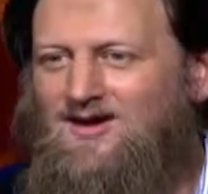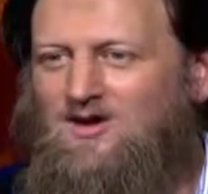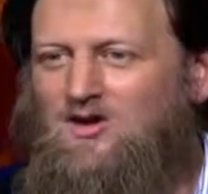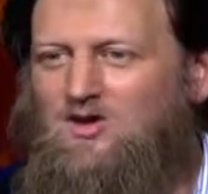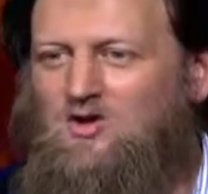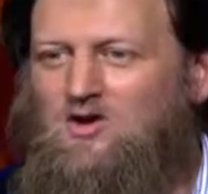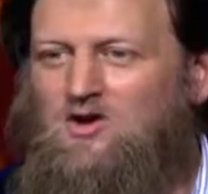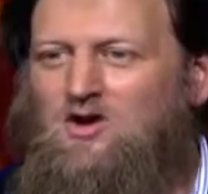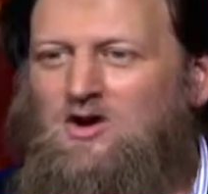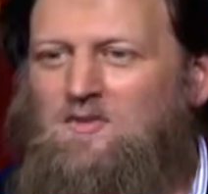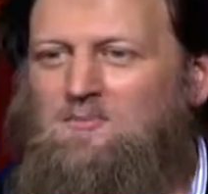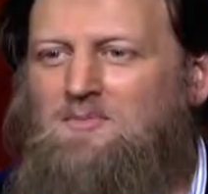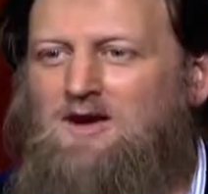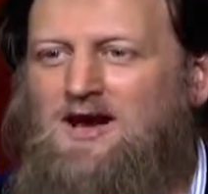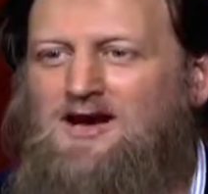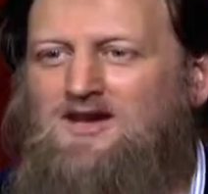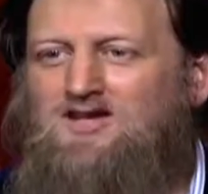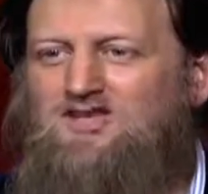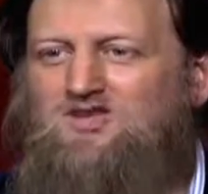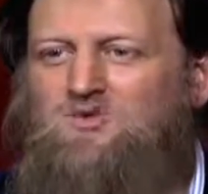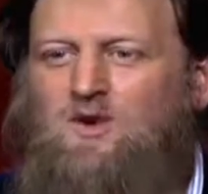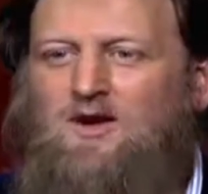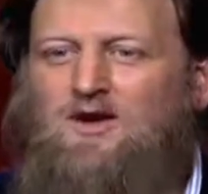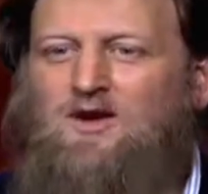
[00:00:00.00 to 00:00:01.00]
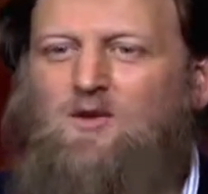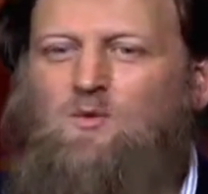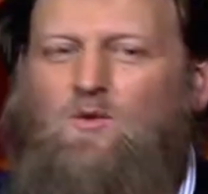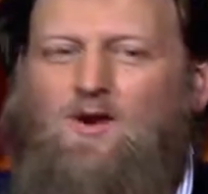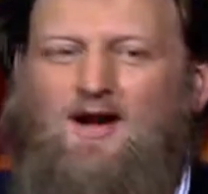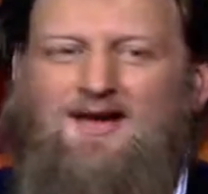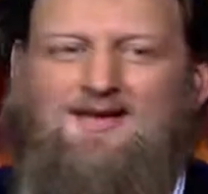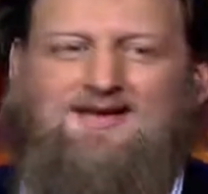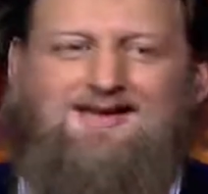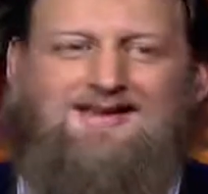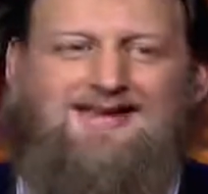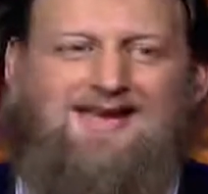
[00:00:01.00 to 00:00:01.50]
Who got minus one and
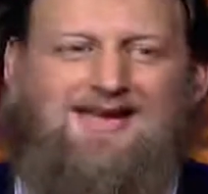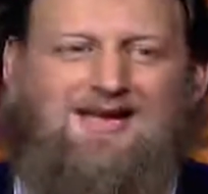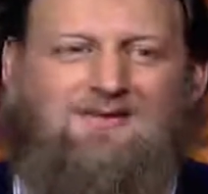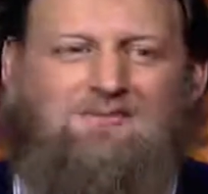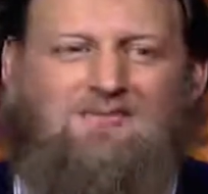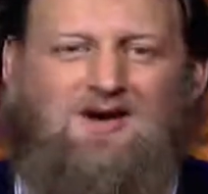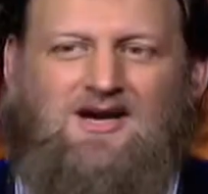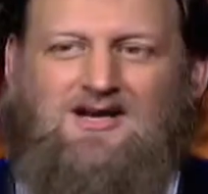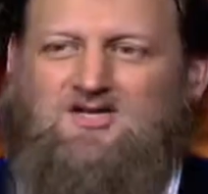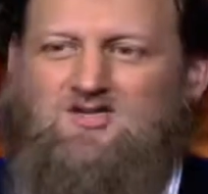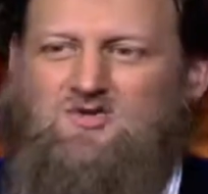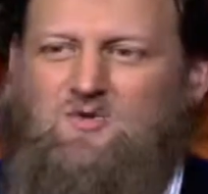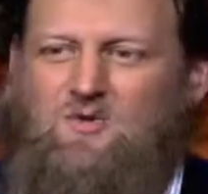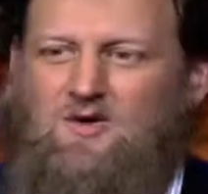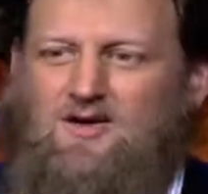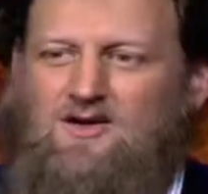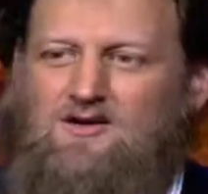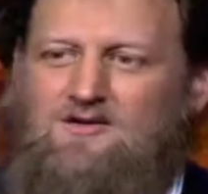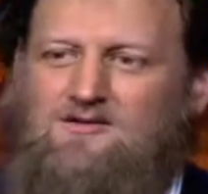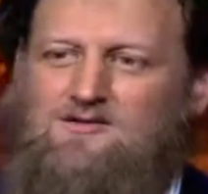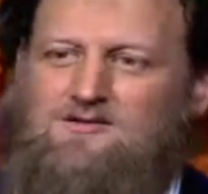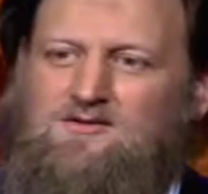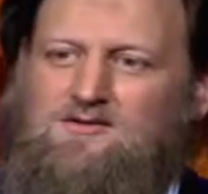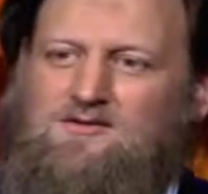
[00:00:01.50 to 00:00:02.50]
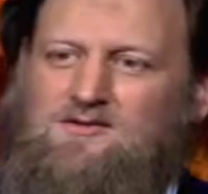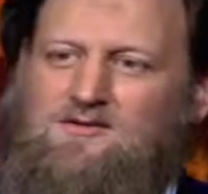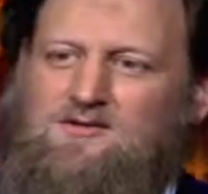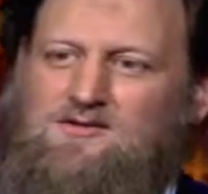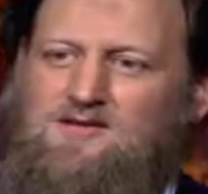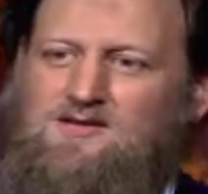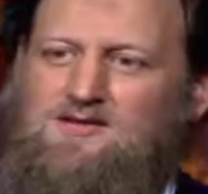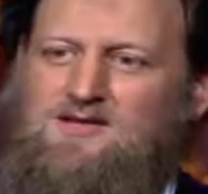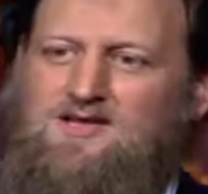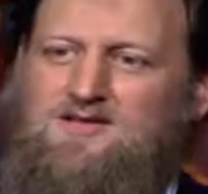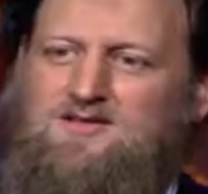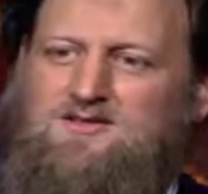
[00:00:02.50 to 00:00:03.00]
why did they get minus one?
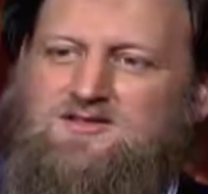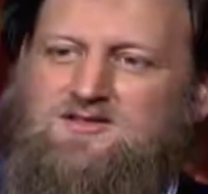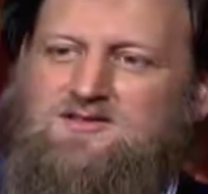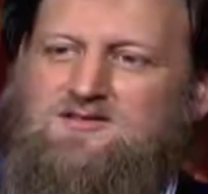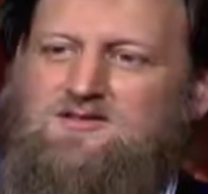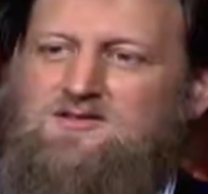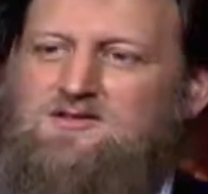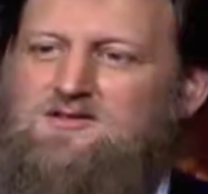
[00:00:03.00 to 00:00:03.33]
Yes.